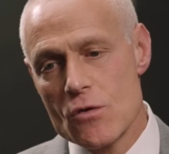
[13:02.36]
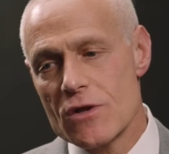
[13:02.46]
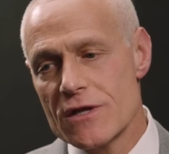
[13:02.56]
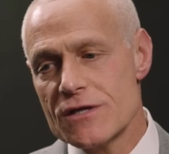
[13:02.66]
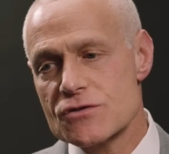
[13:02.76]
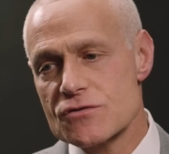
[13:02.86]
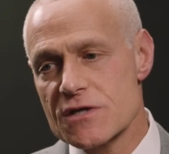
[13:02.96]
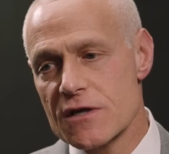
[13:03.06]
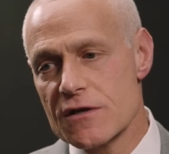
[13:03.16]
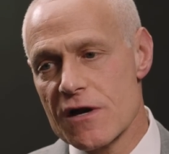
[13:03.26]
Well,
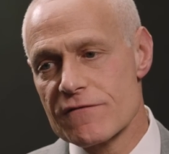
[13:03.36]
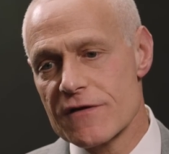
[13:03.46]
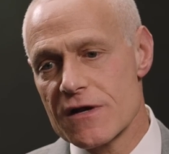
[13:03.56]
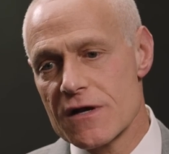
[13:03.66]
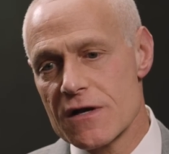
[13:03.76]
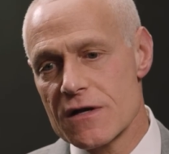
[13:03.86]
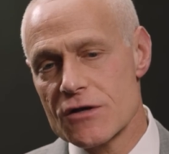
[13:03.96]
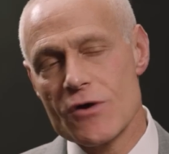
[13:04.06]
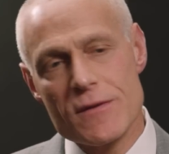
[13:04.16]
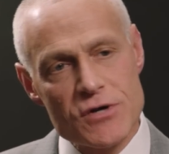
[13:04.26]
interesting enough,
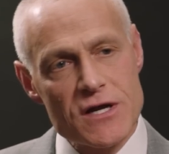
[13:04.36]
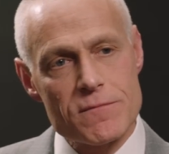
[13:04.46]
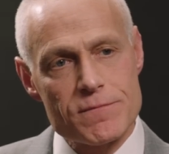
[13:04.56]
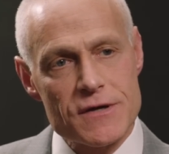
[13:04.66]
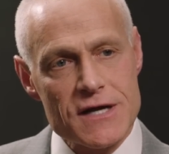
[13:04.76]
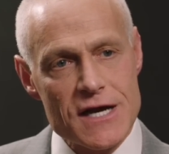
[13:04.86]
you know, I bring up